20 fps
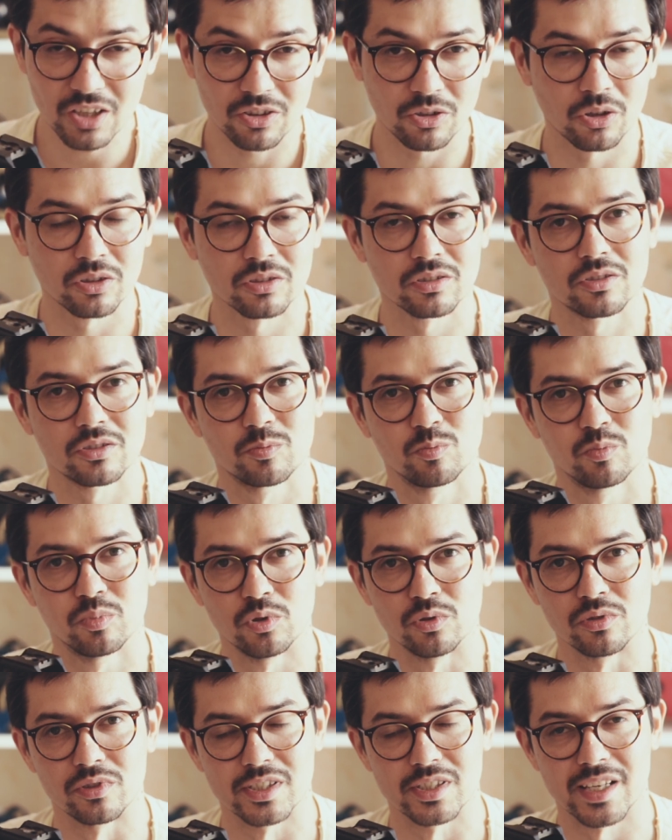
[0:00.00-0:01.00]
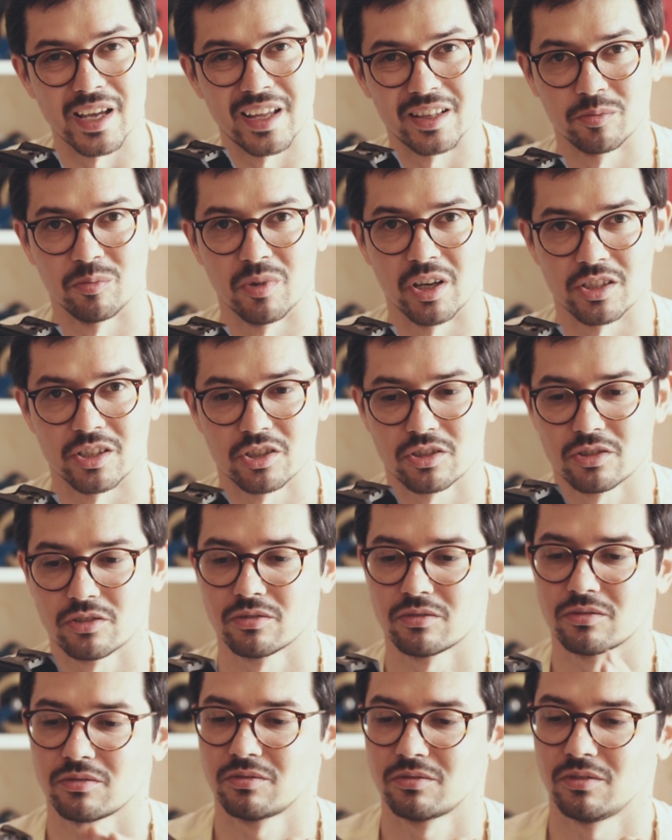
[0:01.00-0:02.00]
don't put that much
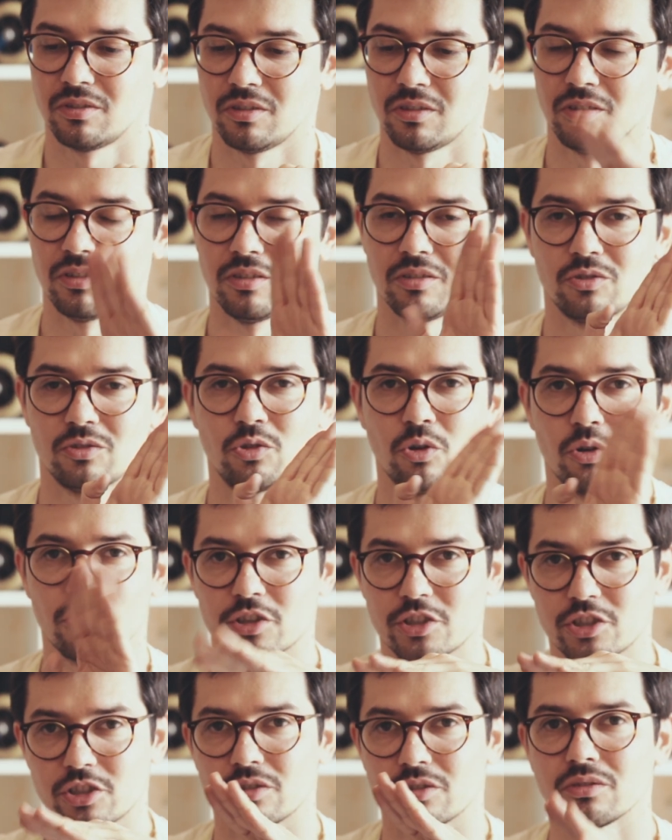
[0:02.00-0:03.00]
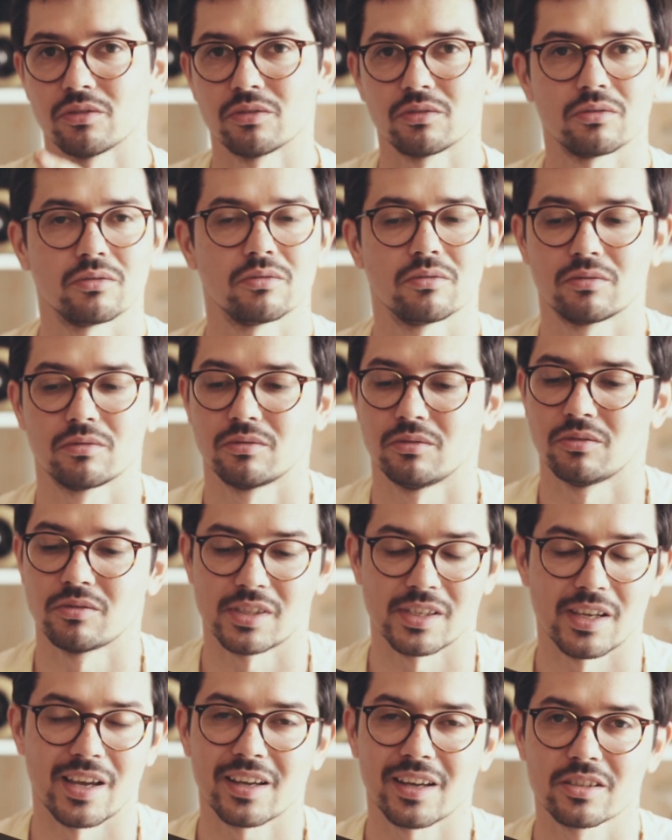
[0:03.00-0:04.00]
torsion on
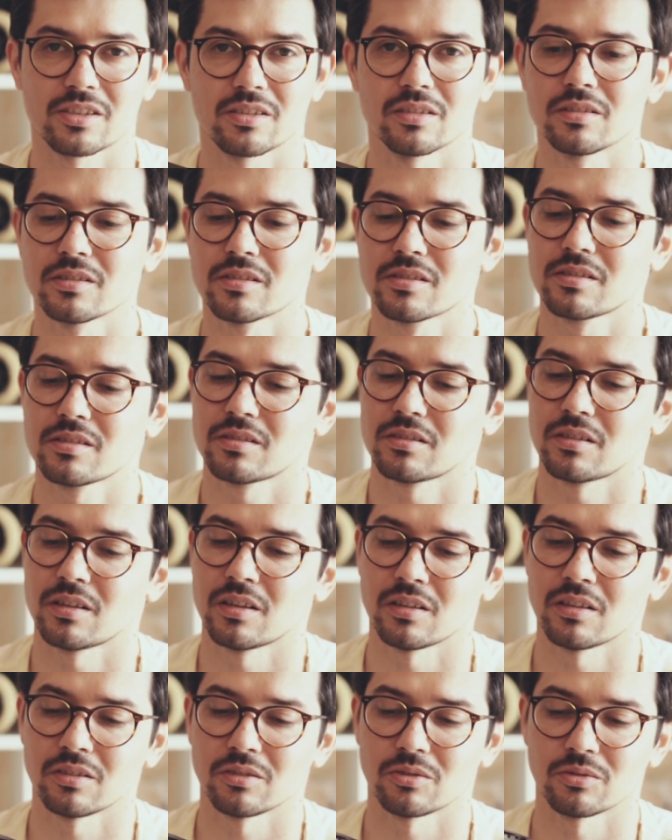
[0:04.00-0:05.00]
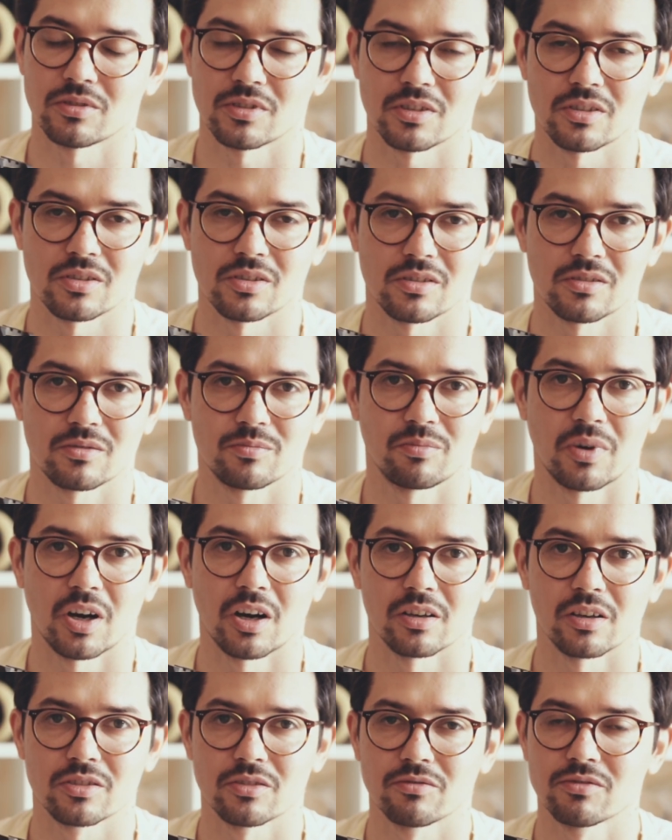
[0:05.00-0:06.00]
the axles and on these
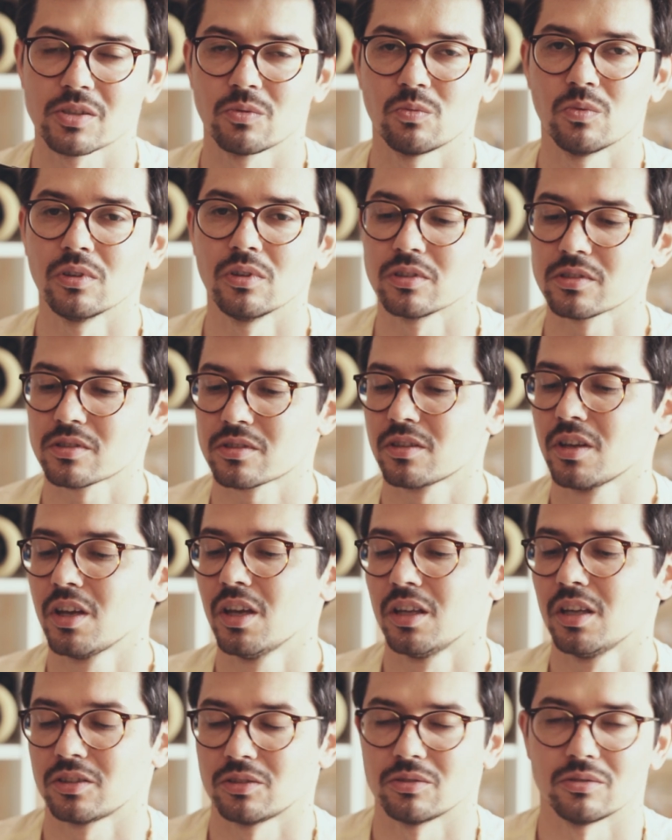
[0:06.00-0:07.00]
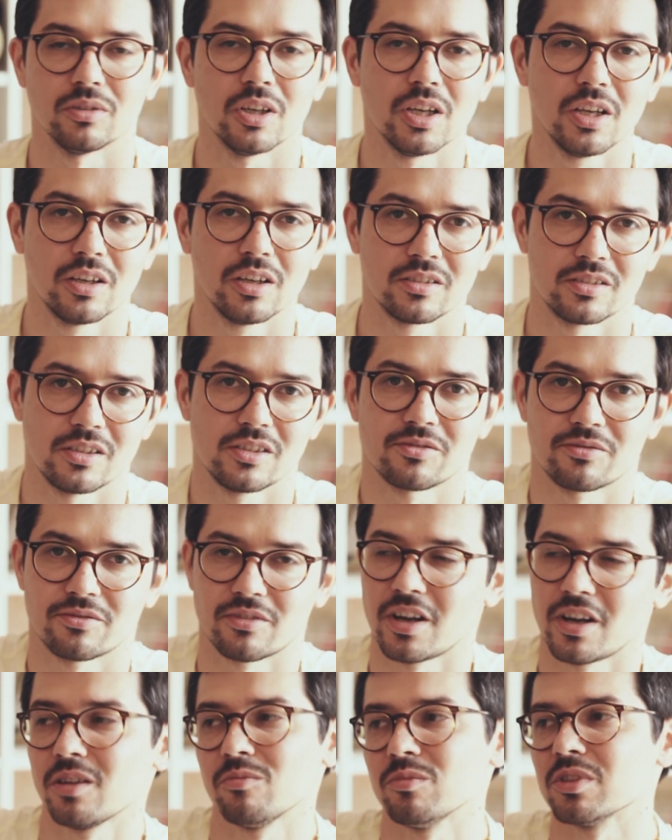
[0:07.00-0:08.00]
parts of the walls. So this
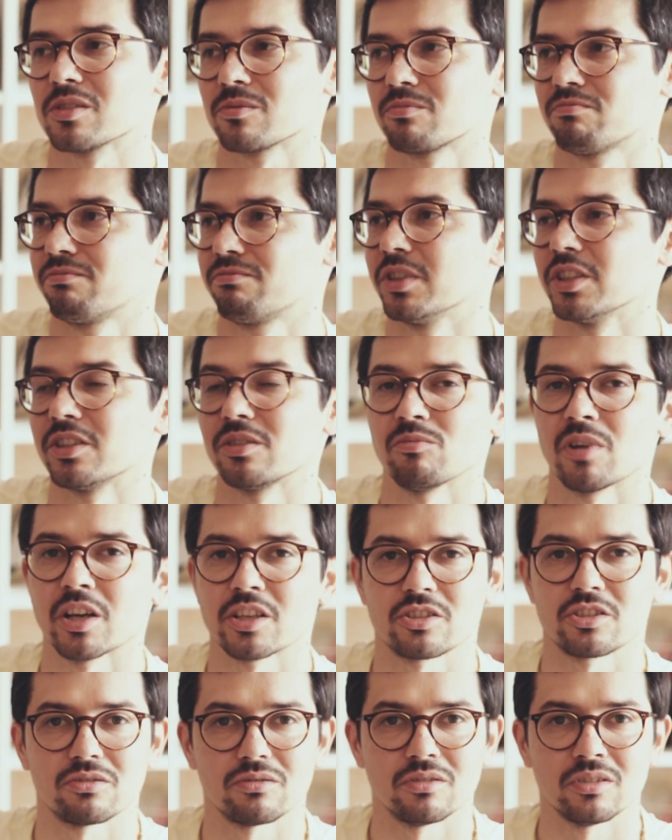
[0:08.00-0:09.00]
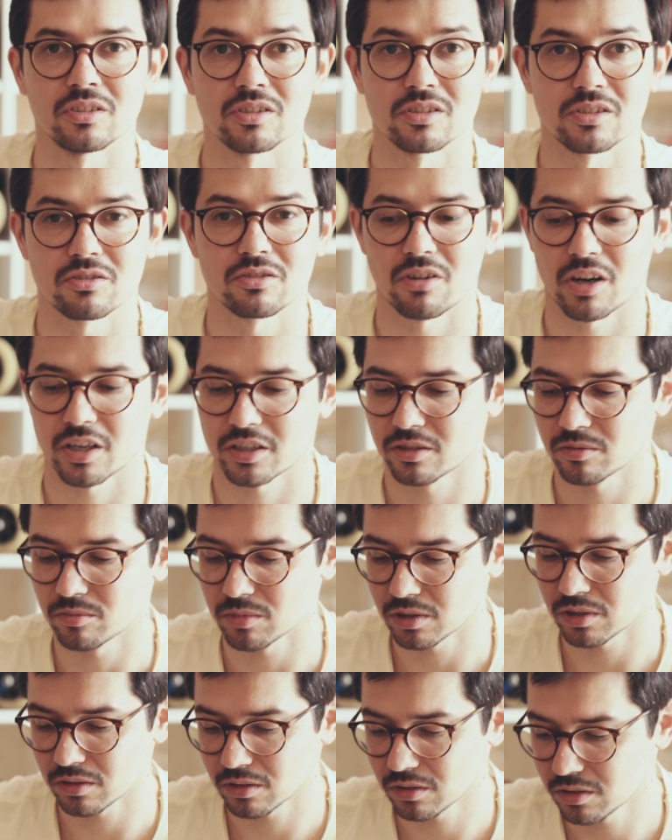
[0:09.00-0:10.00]
frame is pretty much
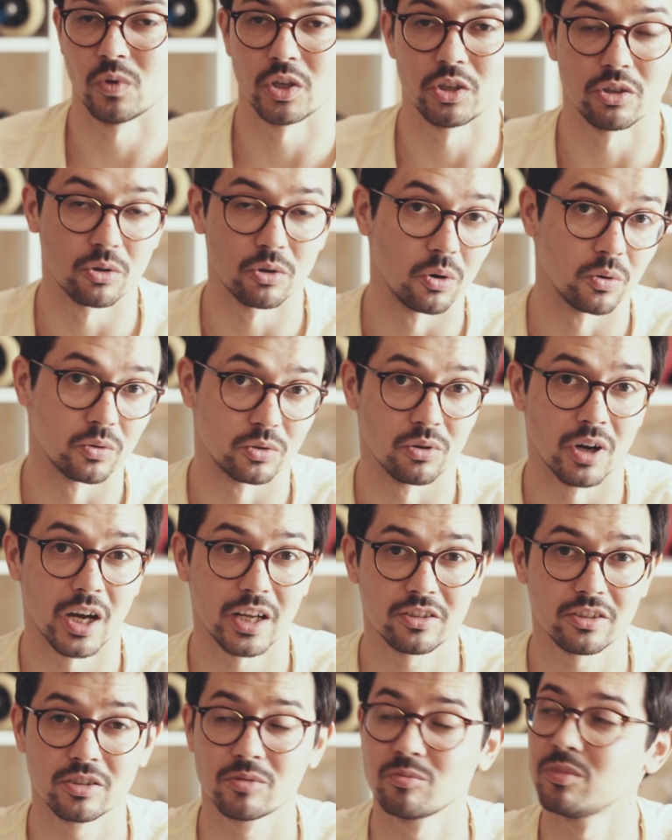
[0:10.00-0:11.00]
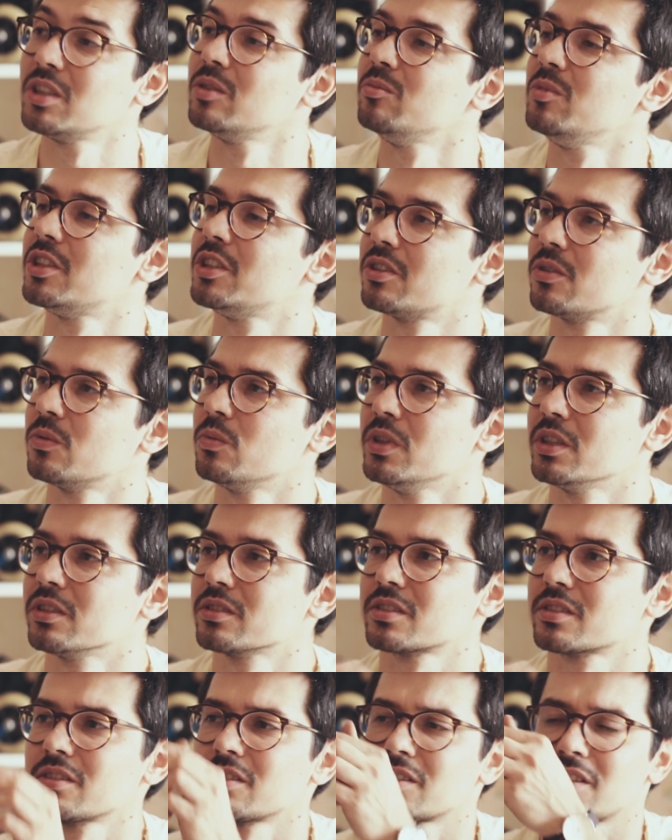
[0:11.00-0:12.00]
indestructible. When you go to 100mm
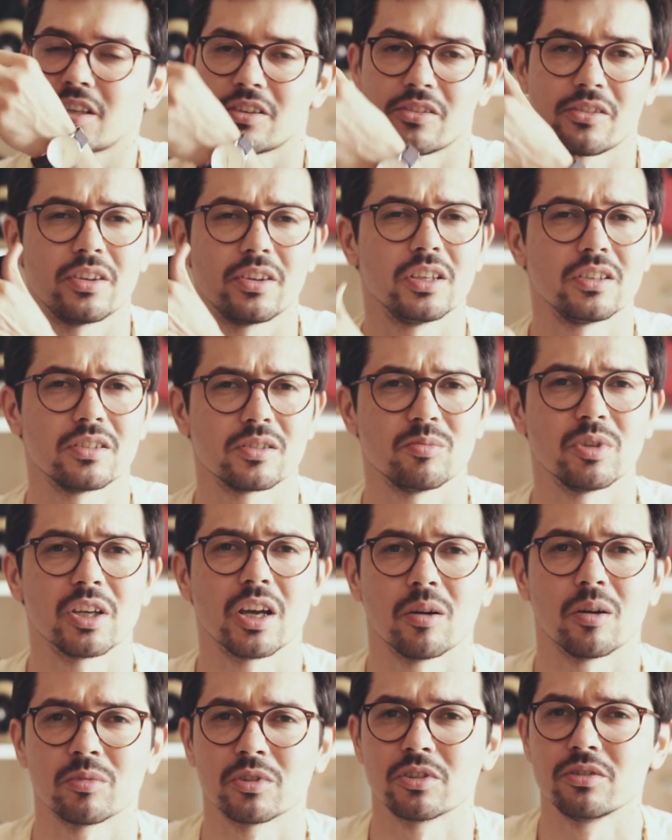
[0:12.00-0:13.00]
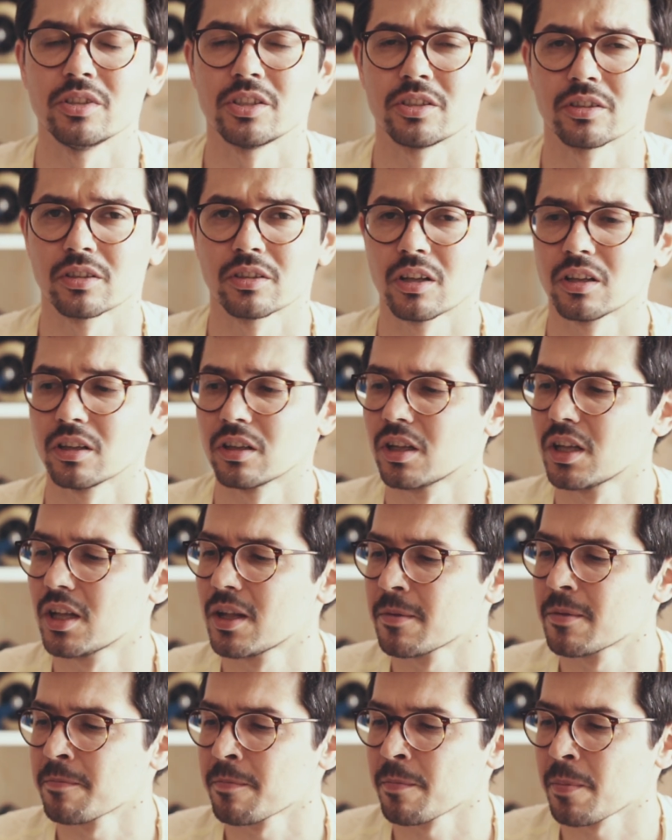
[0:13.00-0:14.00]
wheels, such things become critical.
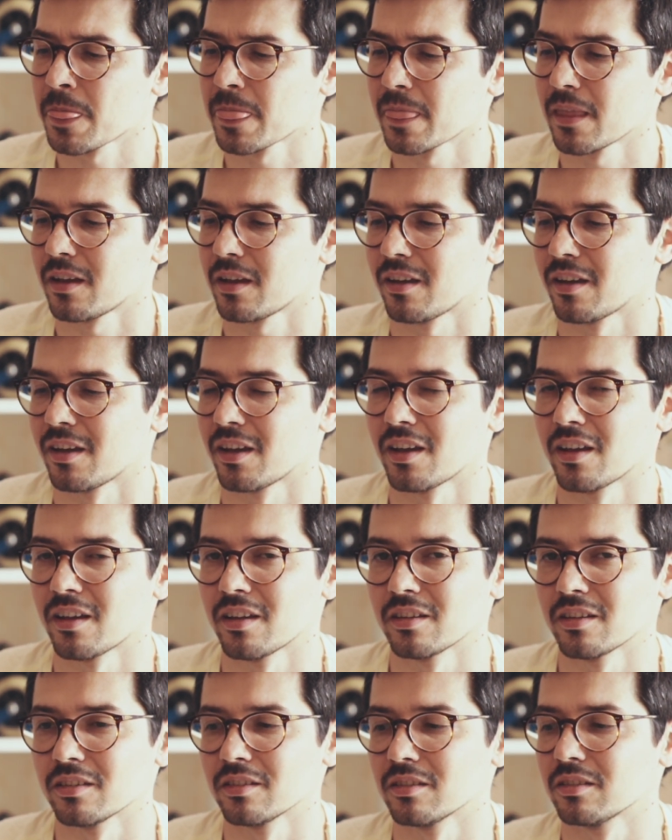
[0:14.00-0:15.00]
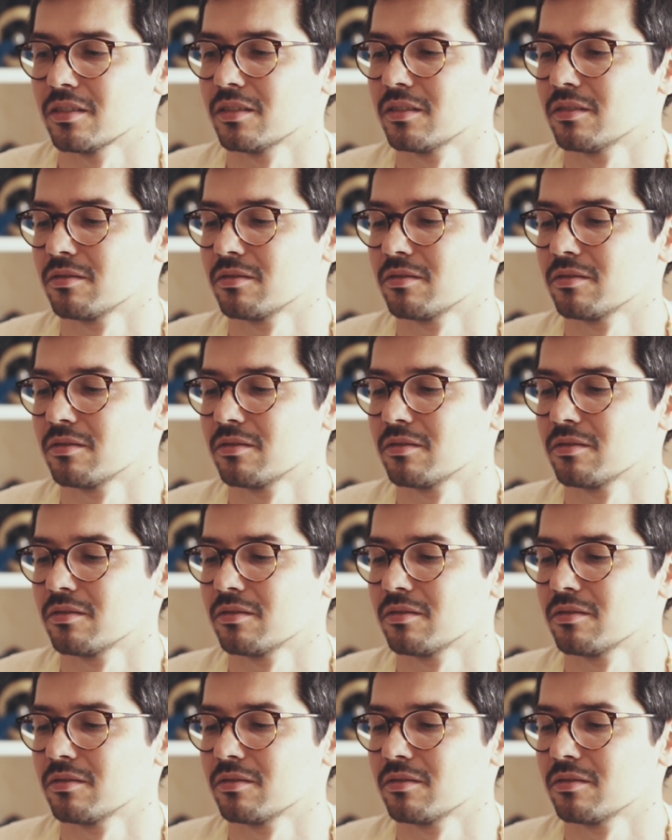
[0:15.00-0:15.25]
And